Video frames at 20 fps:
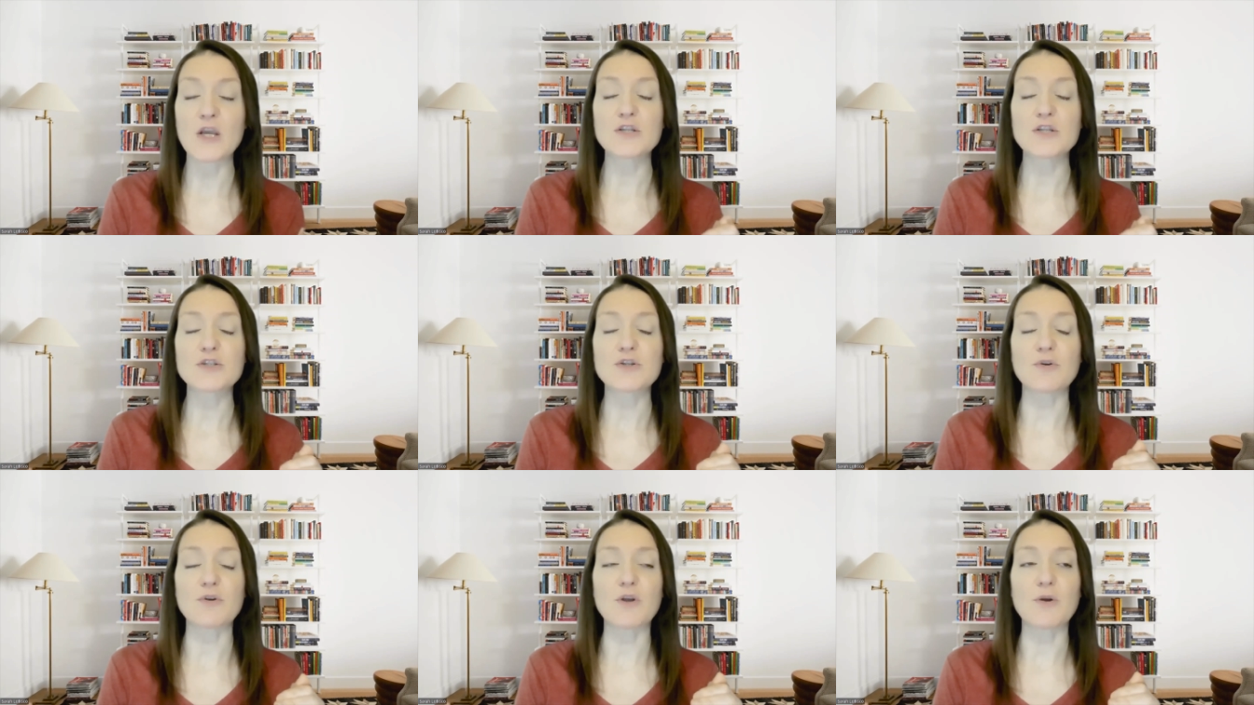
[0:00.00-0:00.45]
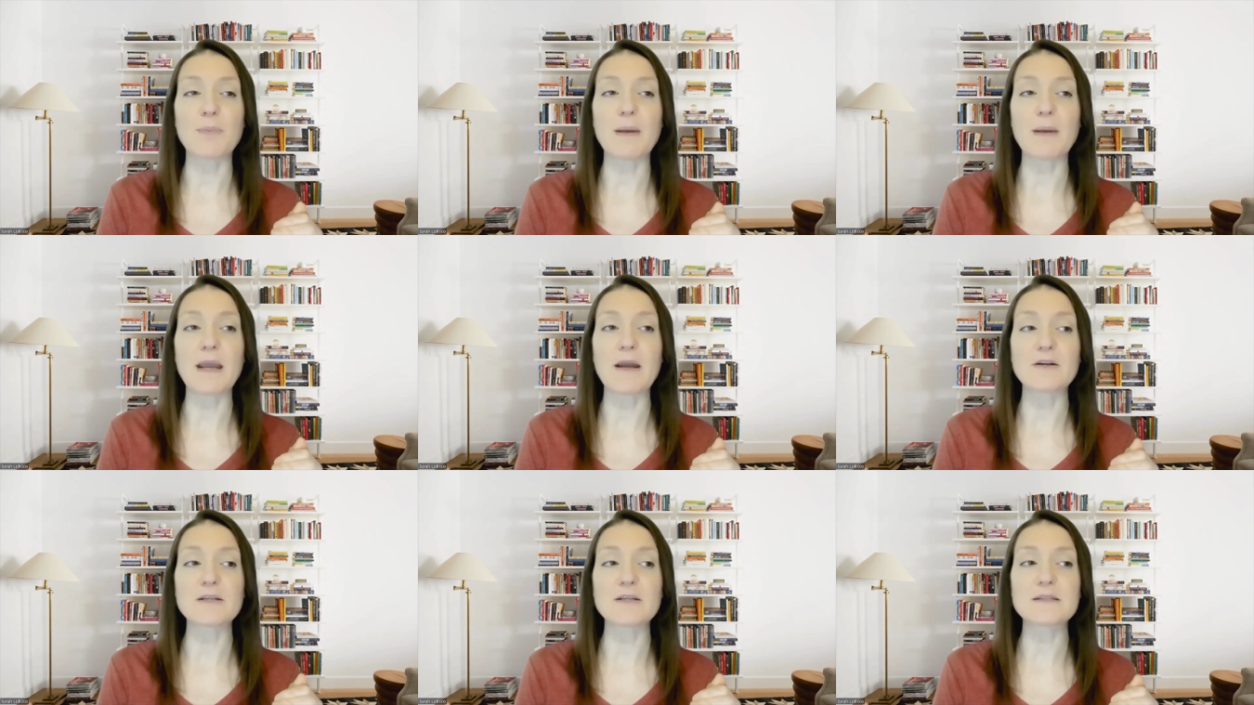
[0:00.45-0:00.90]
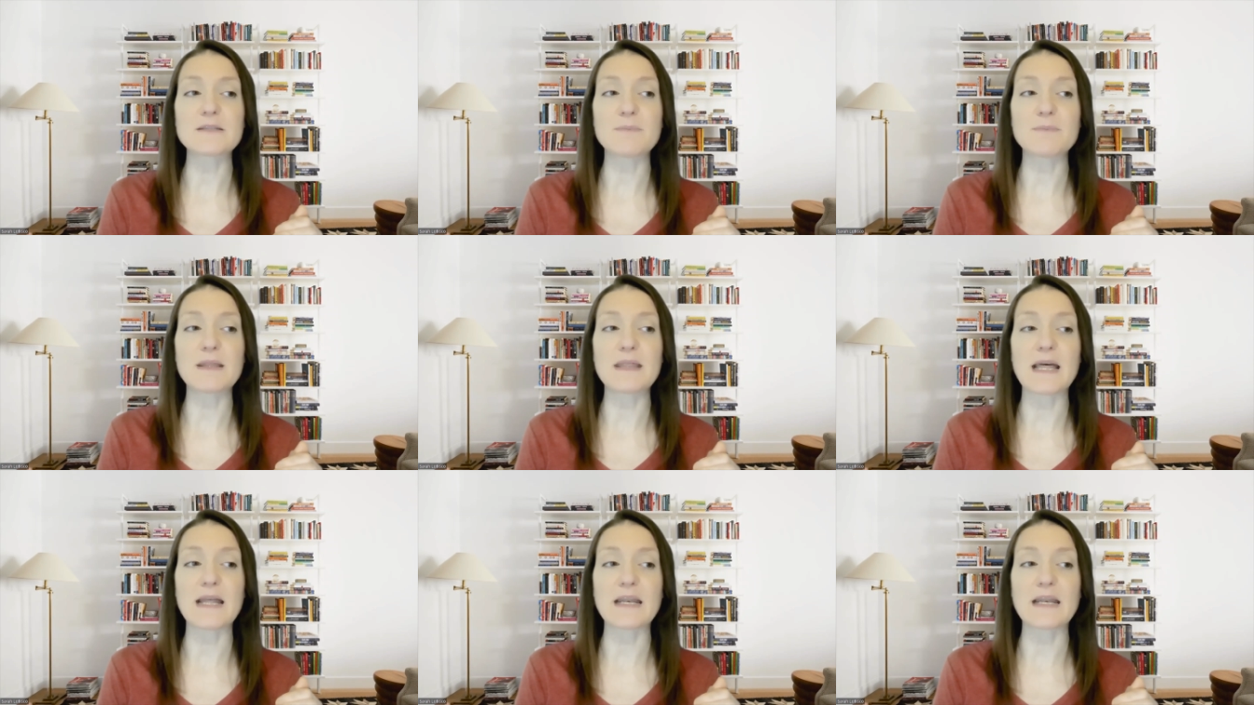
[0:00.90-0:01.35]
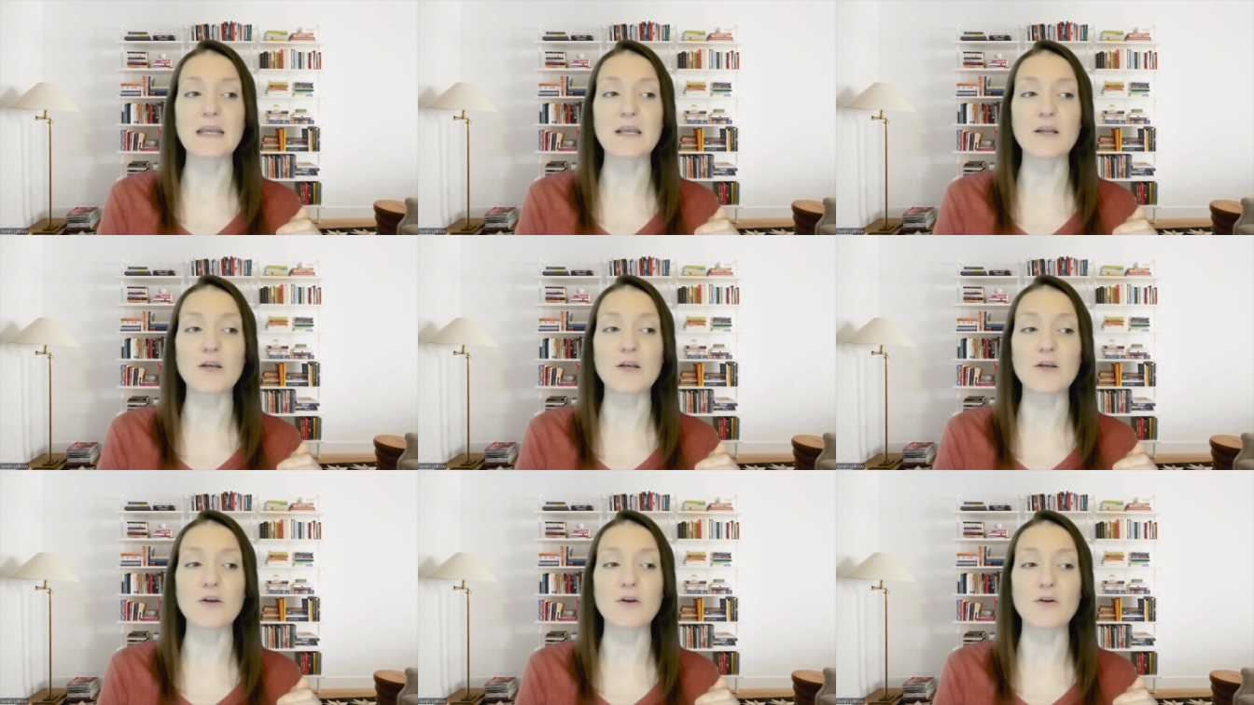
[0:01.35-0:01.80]
So, your parasympathetic
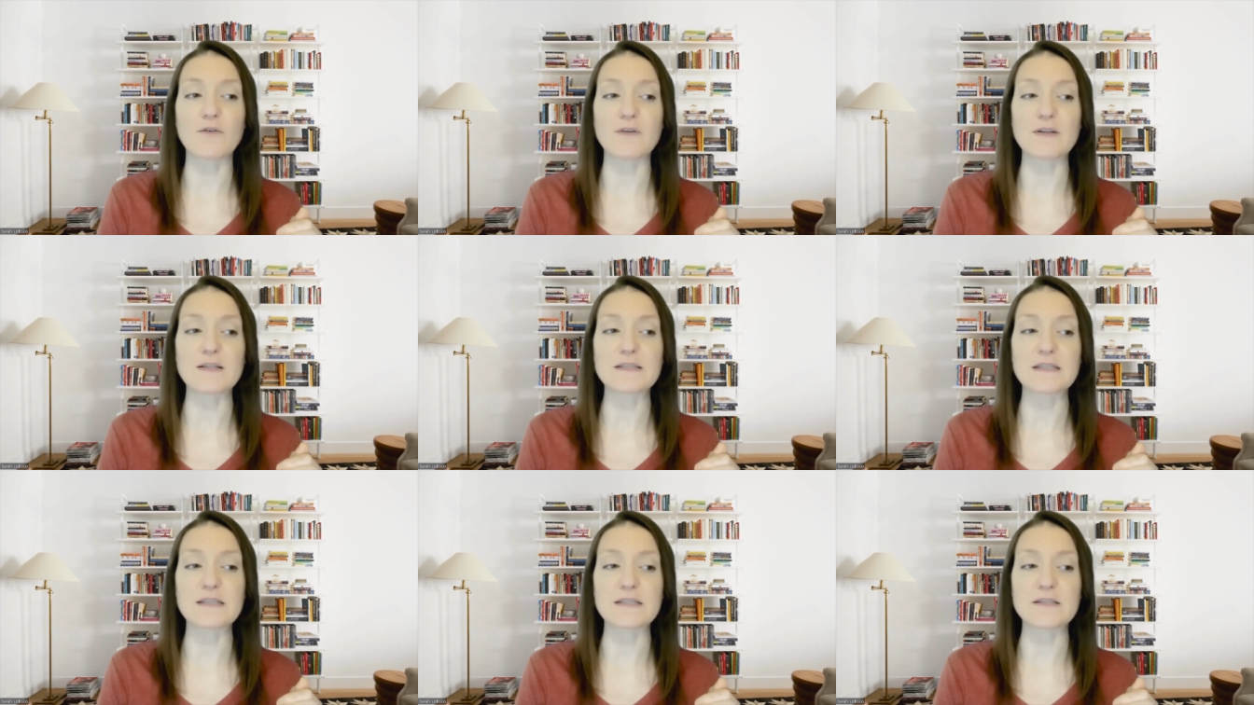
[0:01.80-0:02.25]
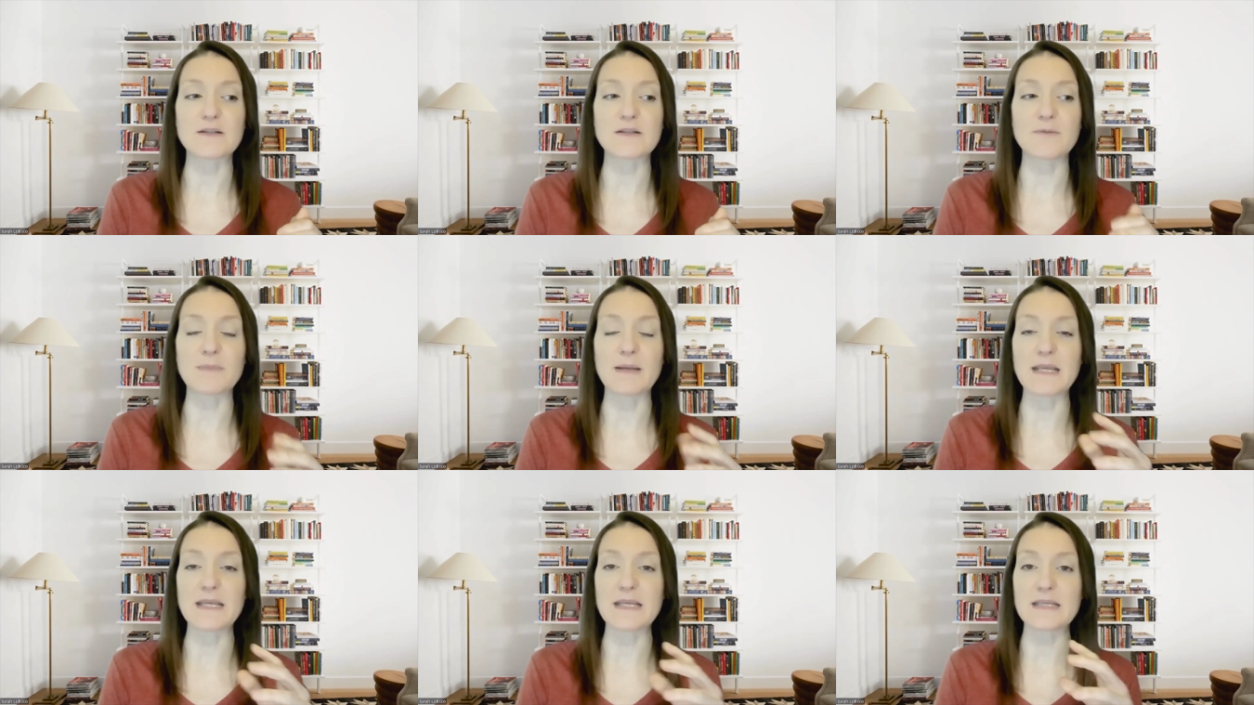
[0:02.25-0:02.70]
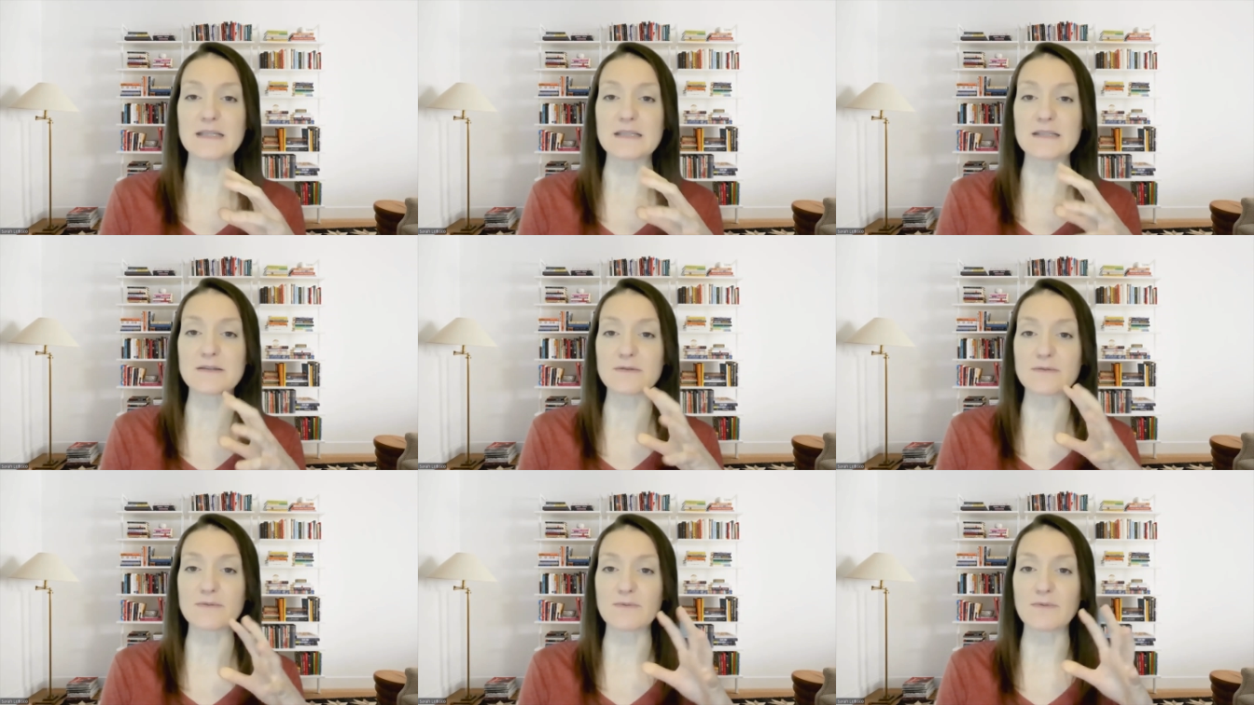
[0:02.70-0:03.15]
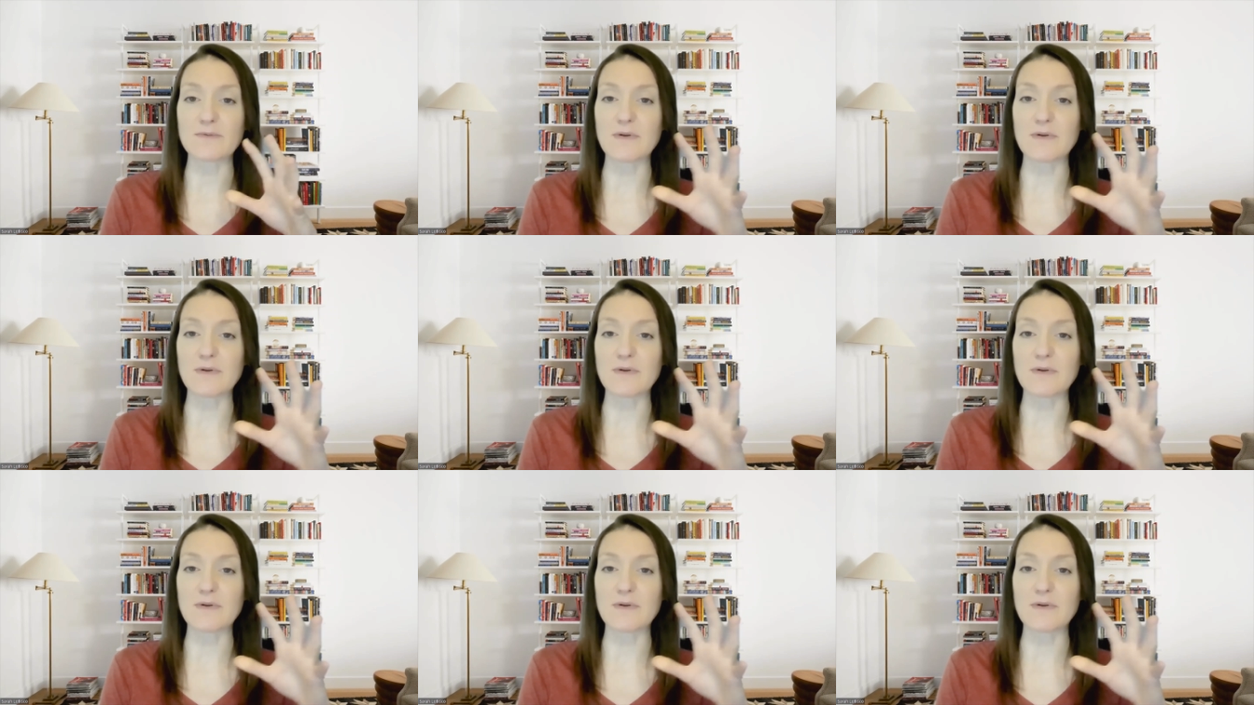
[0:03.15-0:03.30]
nervous system is